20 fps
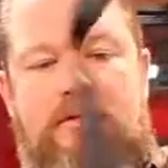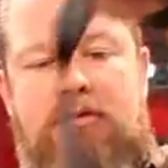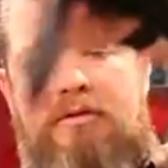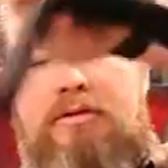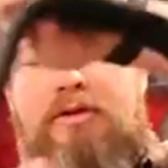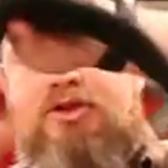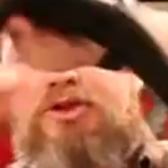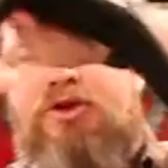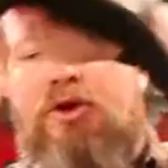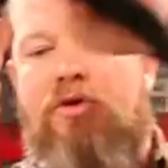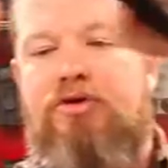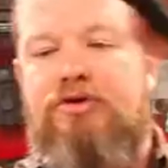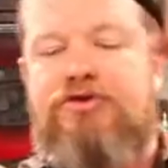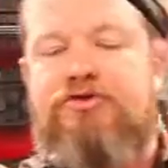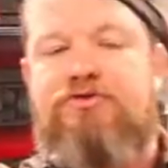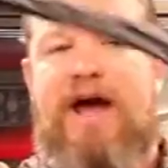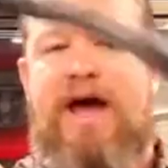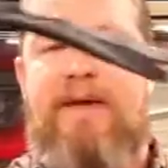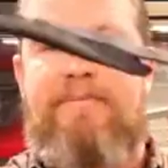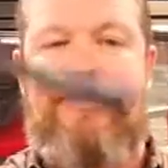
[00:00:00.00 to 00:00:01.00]
The shoulder
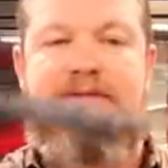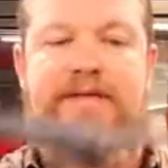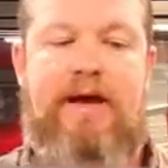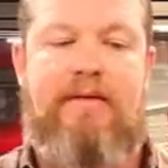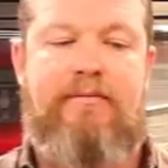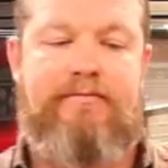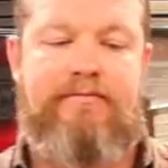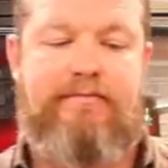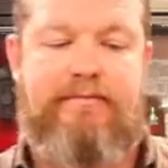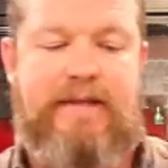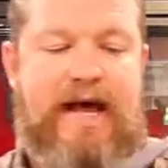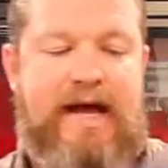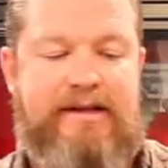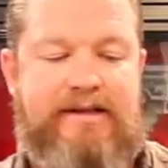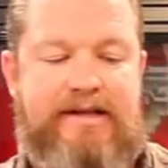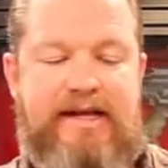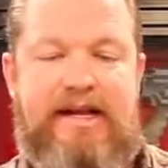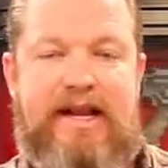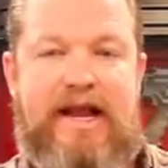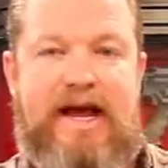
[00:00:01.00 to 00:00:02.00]
strap is that
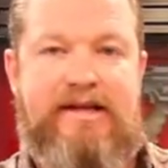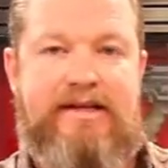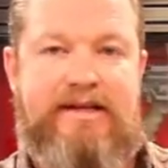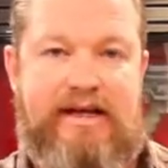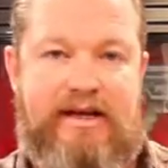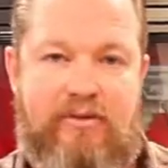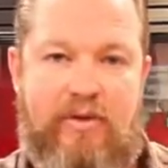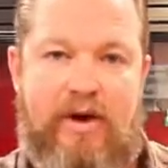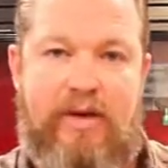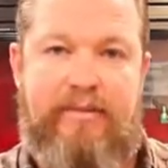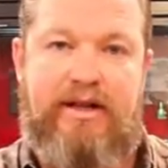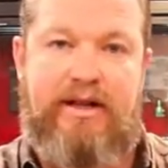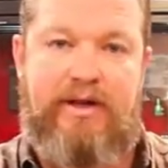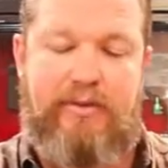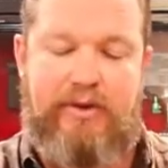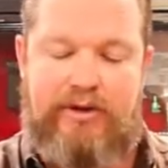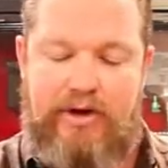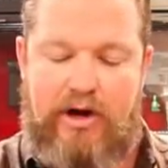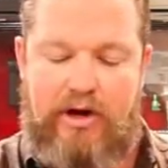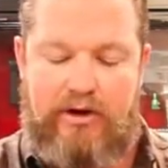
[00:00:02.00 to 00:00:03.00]
1919 webbing that
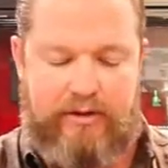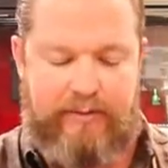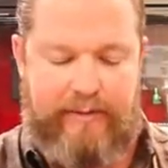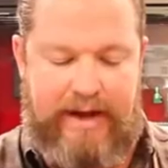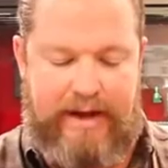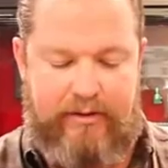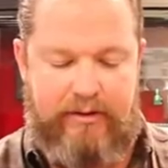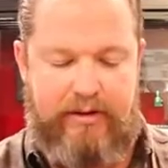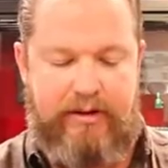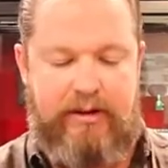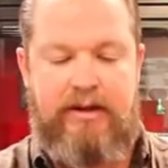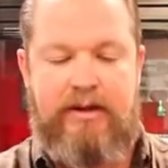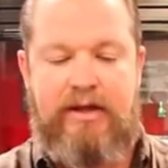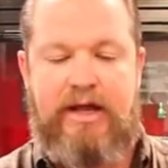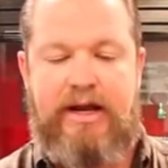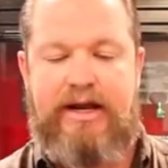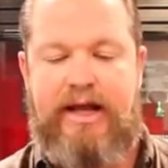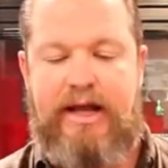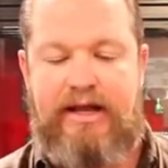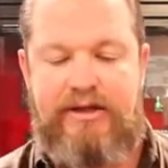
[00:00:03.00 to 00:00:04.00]
we talked about.
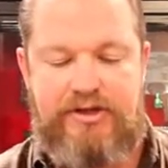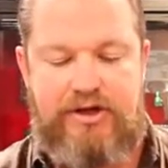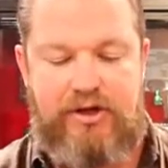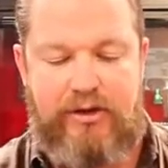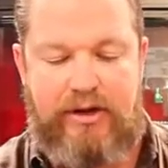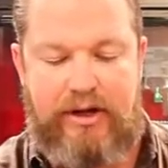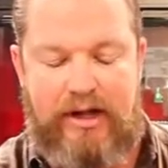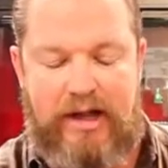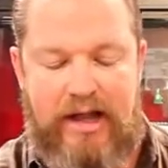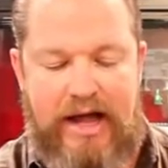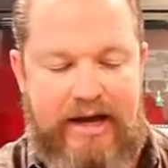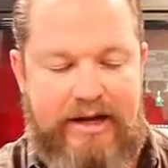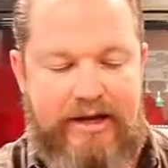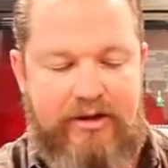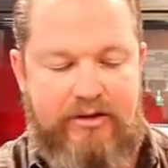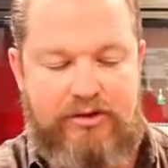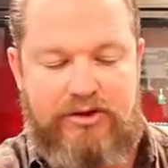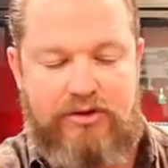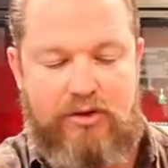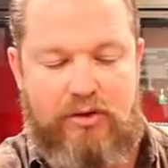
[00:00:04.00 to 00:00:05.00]
And again, so you can lock
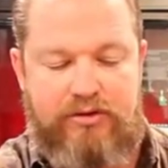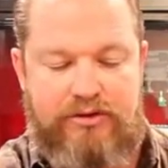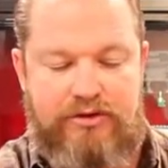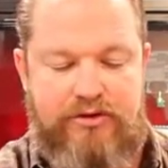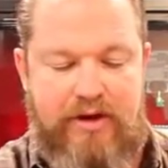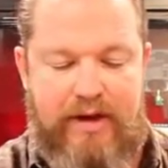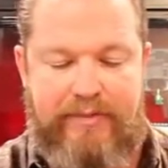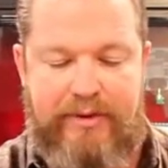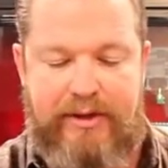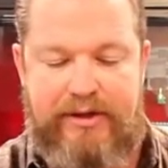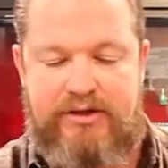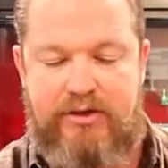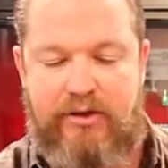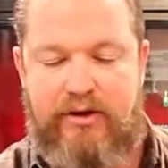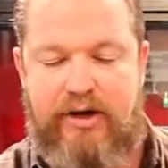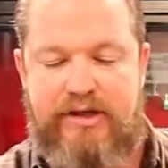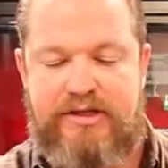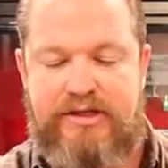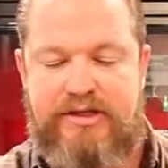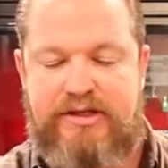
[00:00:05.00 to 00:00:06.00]
your shoulder strap in so
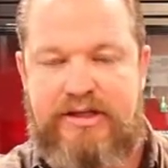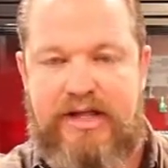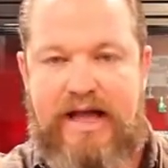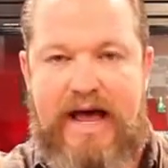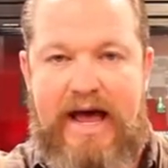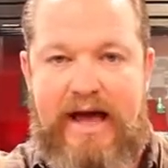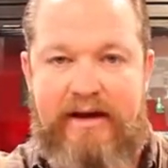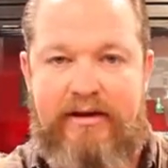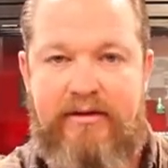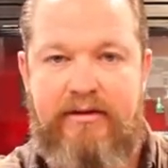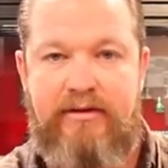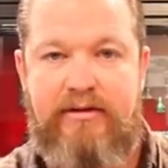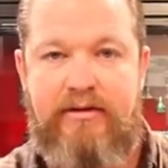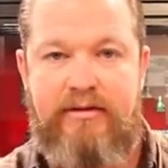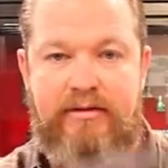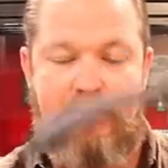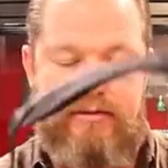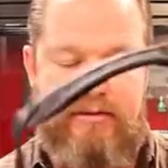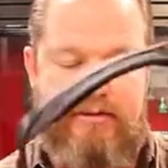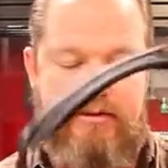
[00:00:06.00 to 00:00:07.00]
it doesn't slide.
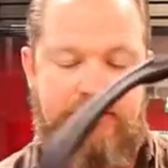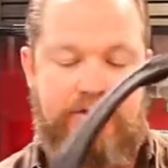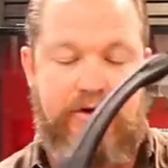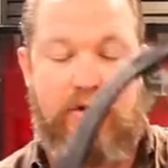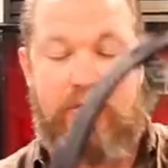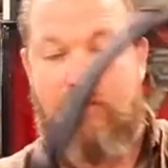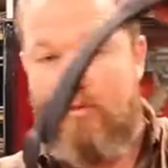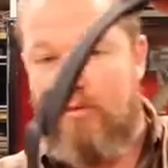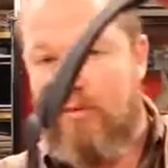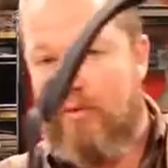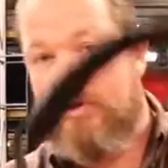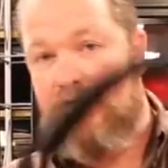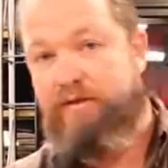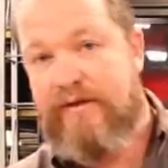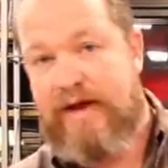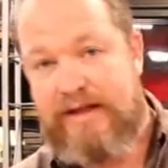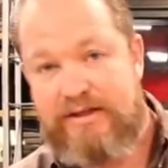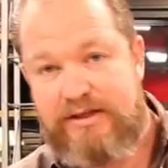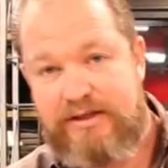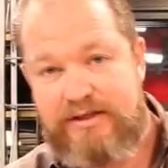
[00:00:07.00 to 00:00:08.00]
So when you've
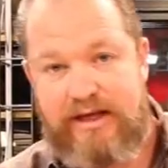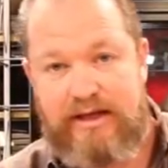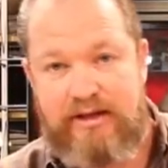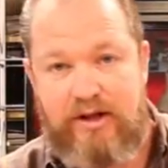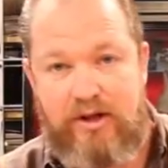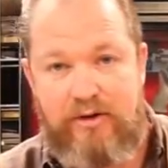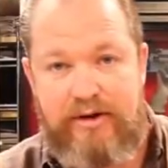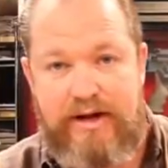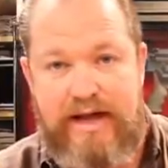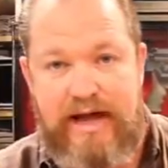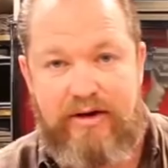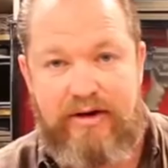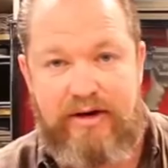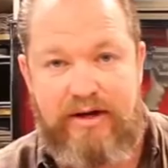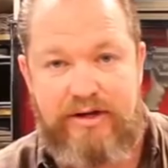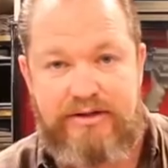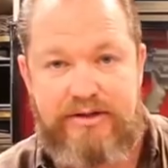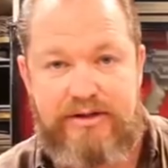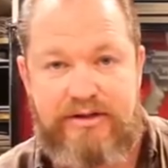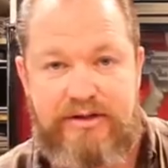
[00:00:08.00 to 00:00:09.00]
got this thing loaded down, it
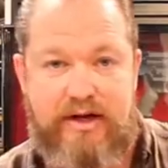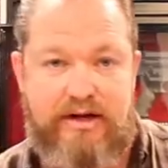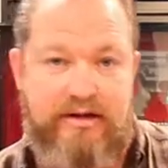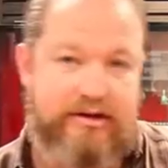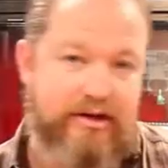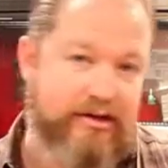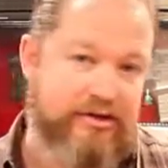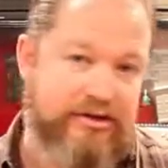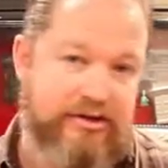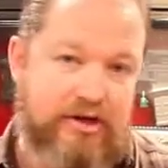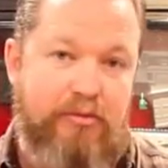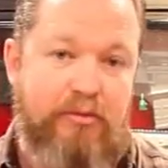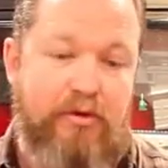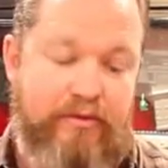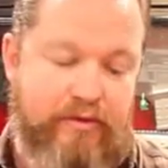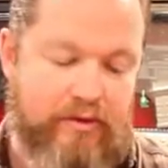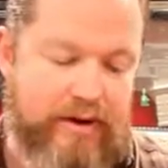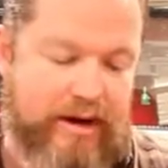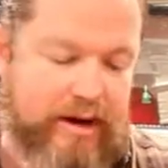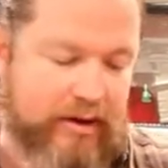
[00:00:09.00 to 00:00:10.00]
doesn't start
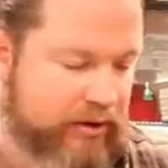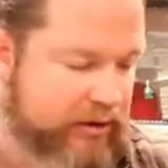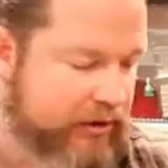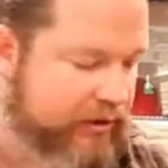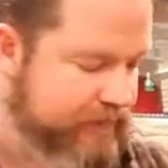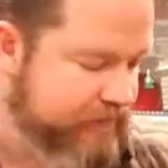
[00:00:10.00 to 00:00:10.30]
moving around.